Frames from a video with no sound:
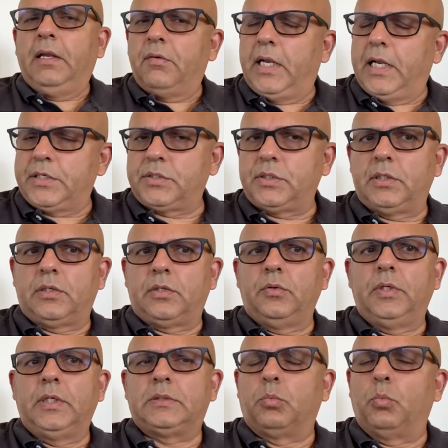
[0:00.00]
In relation to
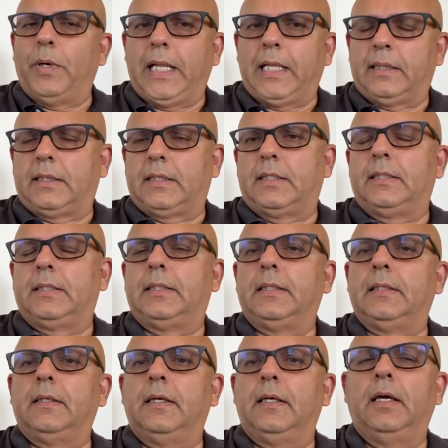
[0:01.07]
his wealth,
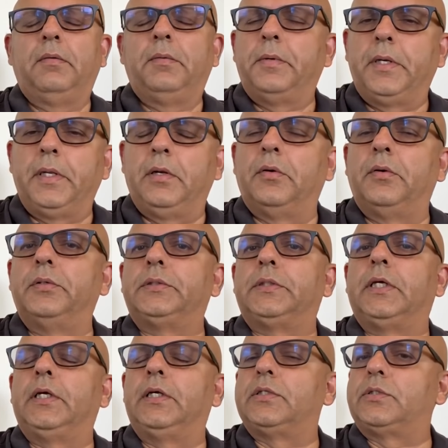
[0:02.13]
everybody knows
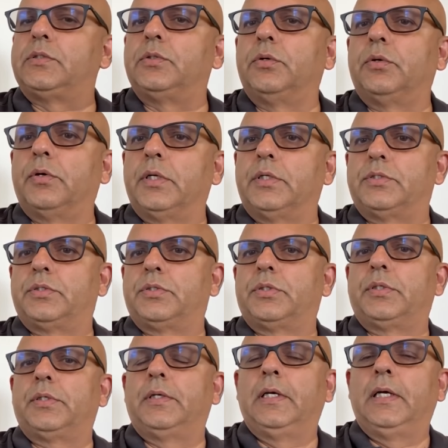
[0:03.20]
he is so
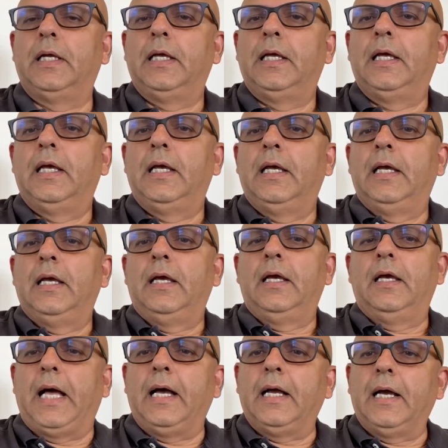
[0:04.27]
rich.
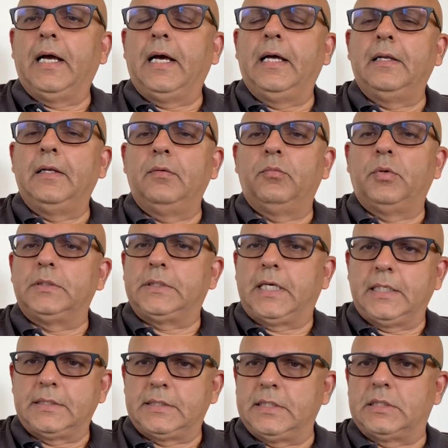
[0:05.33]
Aga Khan was
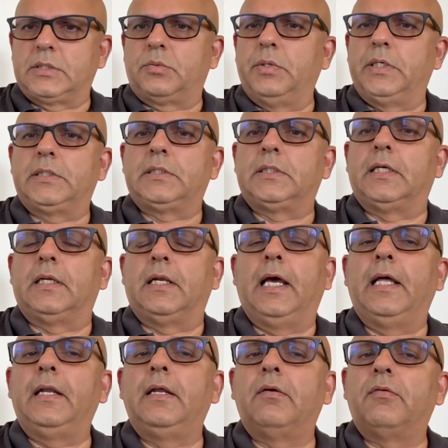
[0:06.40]
asked this question,
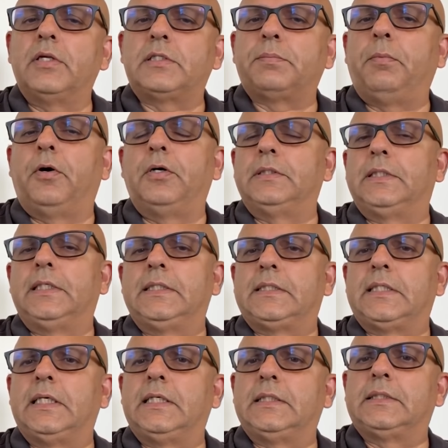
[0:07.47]
and in response he
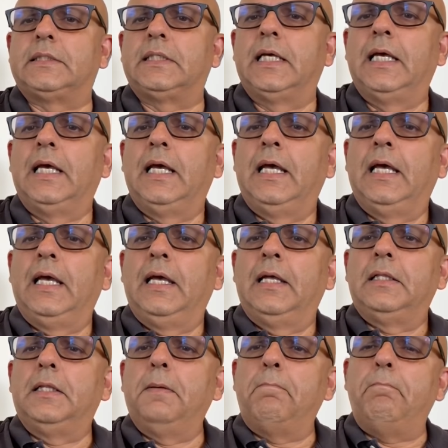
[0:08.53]
says,
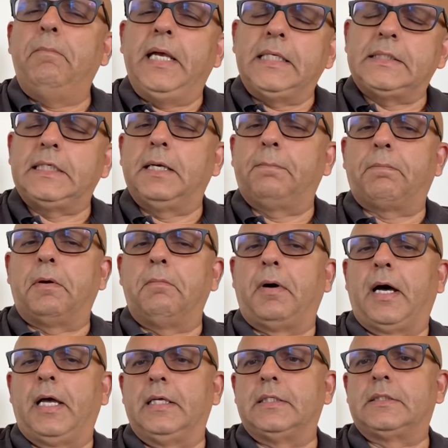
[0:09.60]
the basic
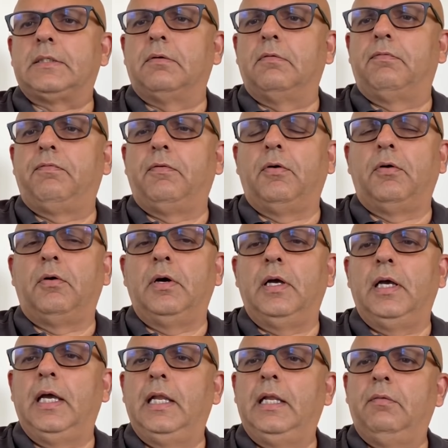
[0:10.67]
premise for
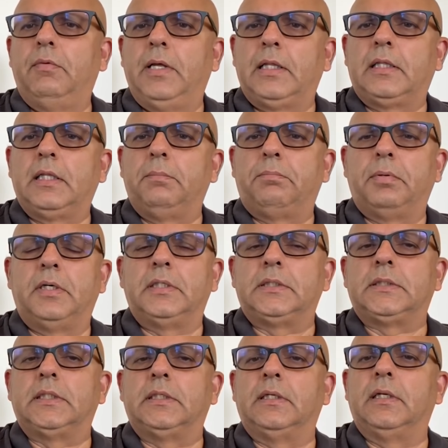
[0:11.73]
any wealthy
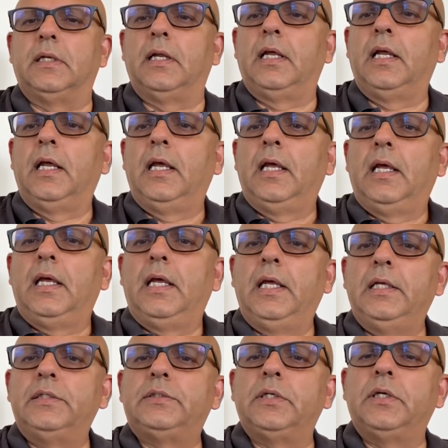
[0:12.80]
person
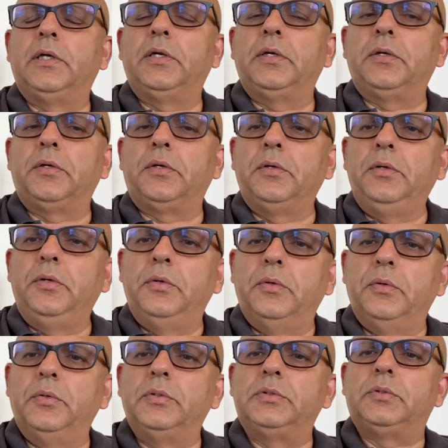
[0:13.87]
is to
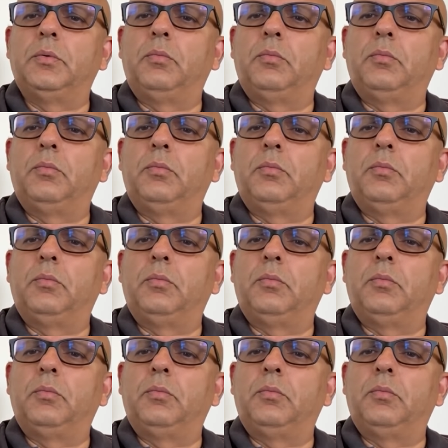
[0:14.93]
use